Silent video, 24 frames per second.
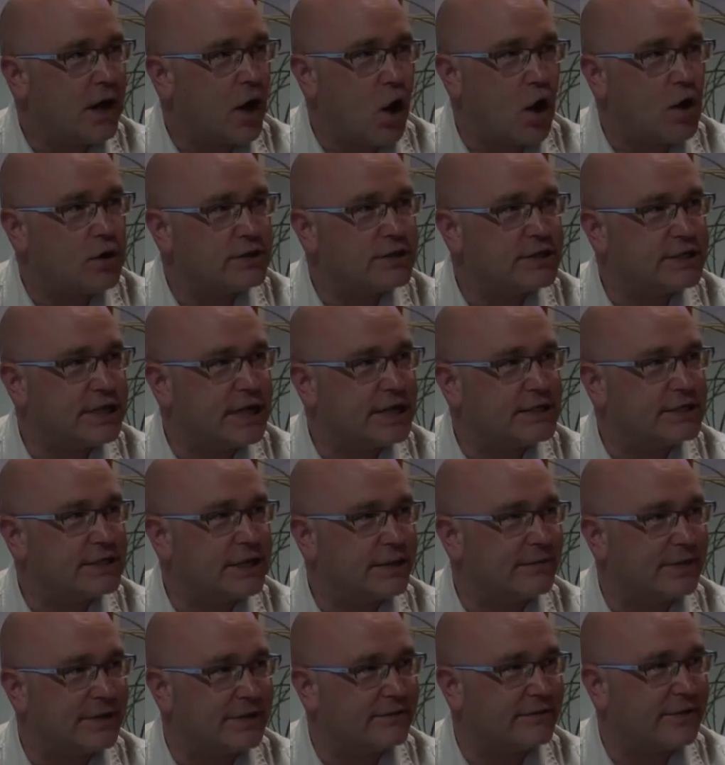I'll say
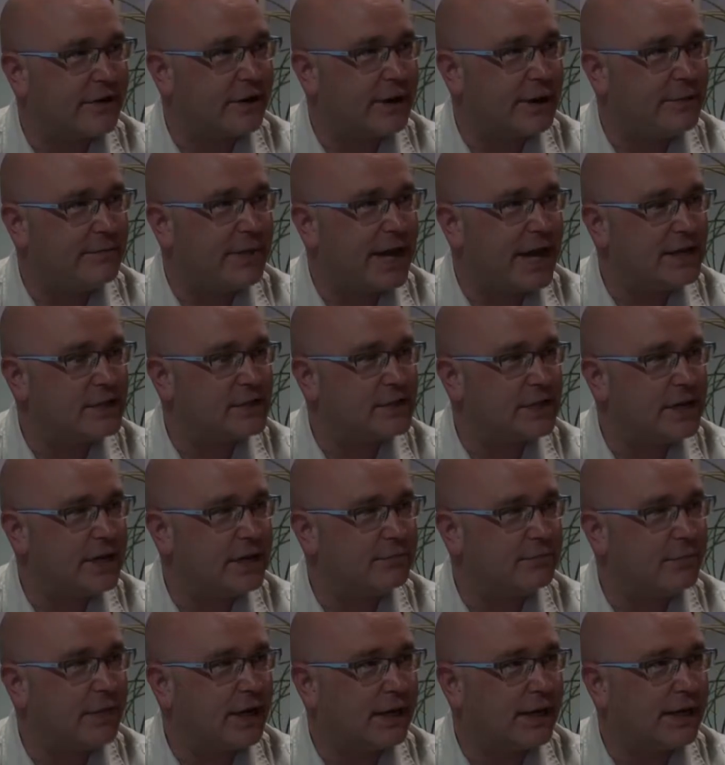something very
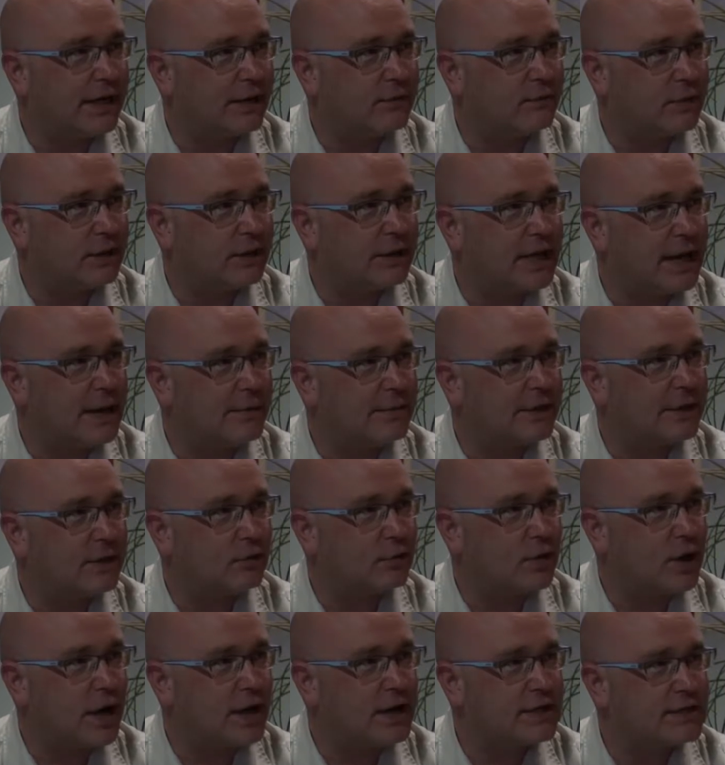basic, but it will come
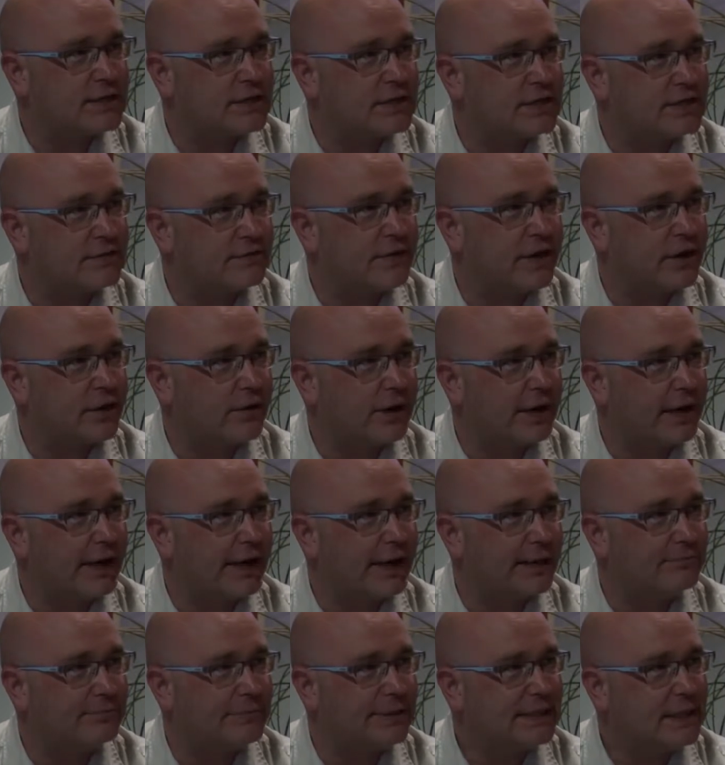across as
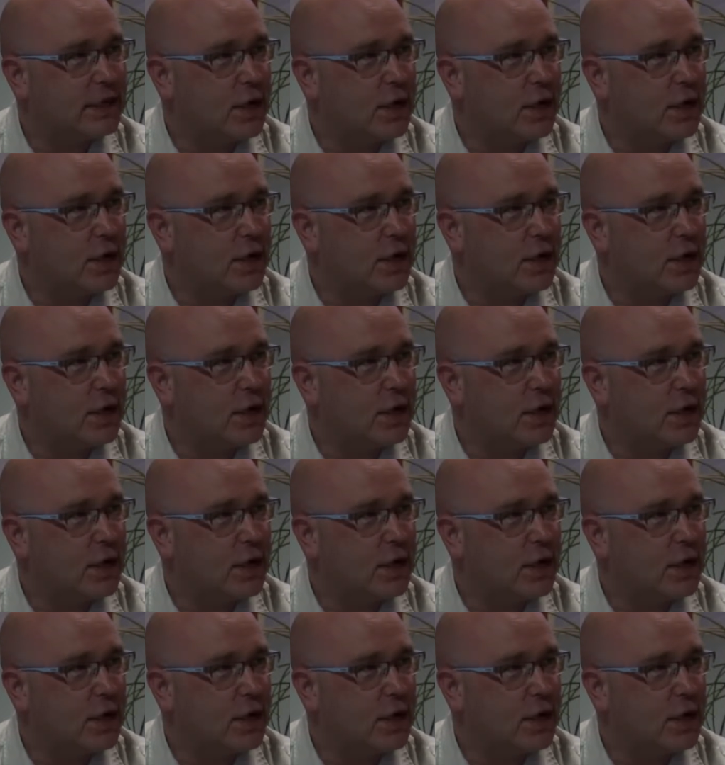very